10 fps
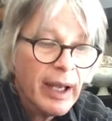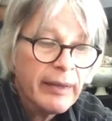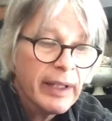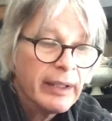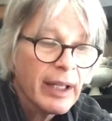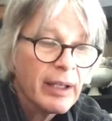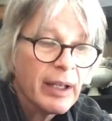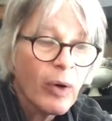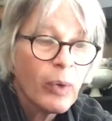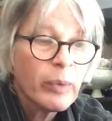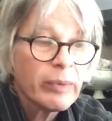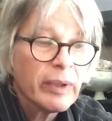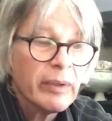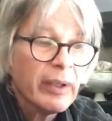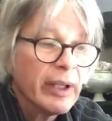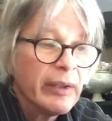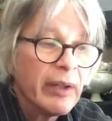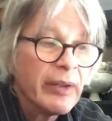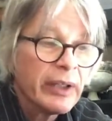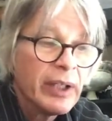think that,
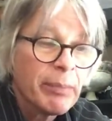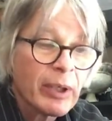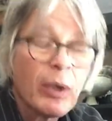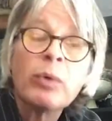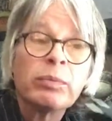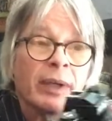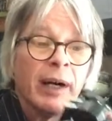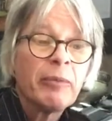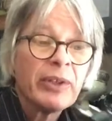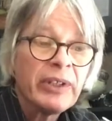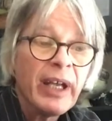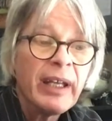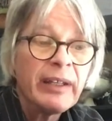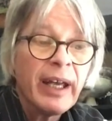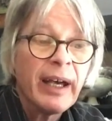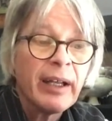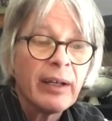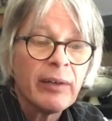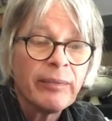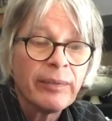the typical, I will say that
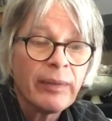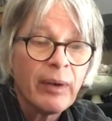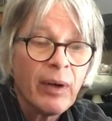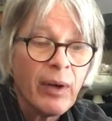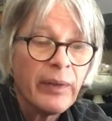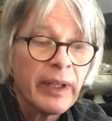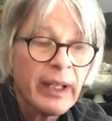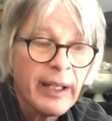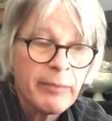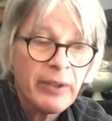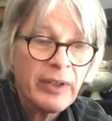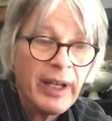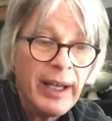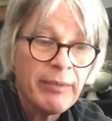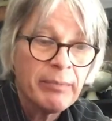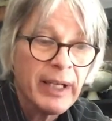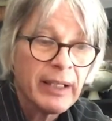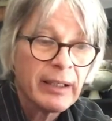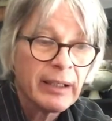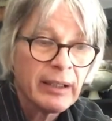of all the cameras I have in my
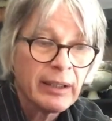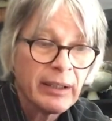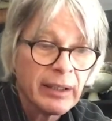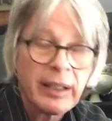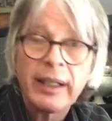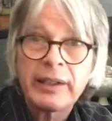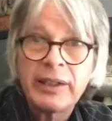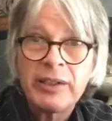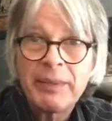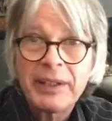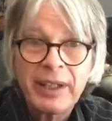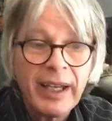collection, especially